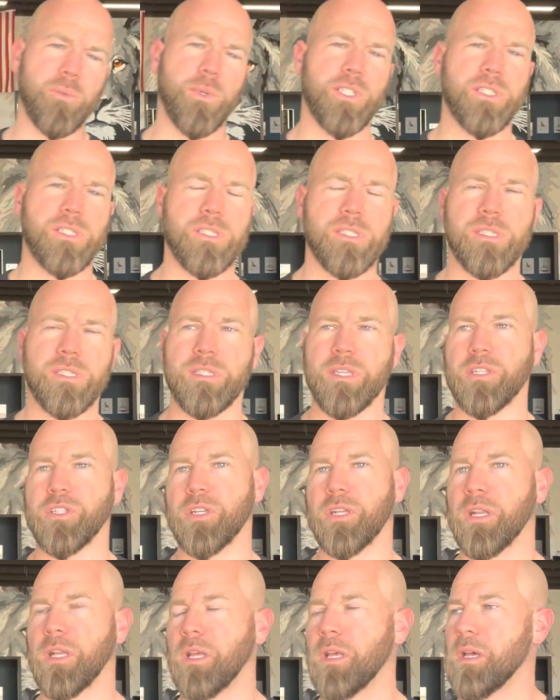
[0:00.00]
which is such
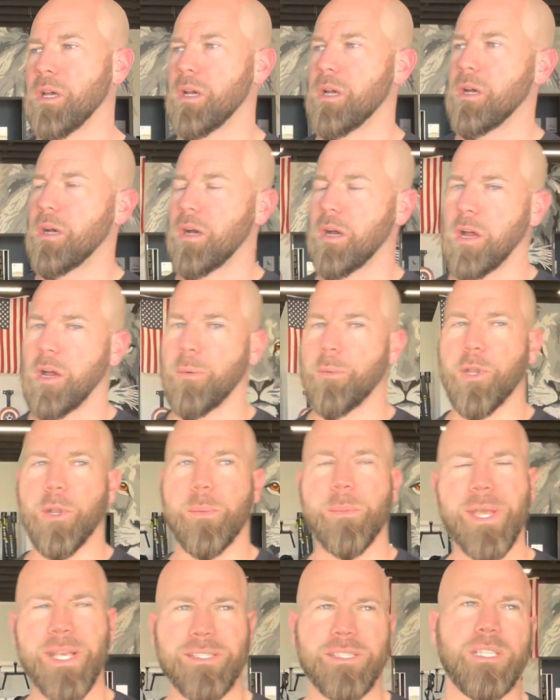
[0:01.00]
an
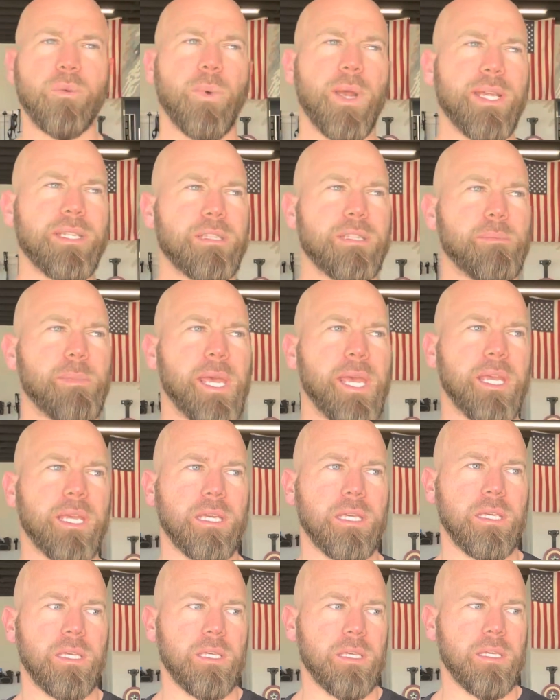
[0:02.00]
amazing way to make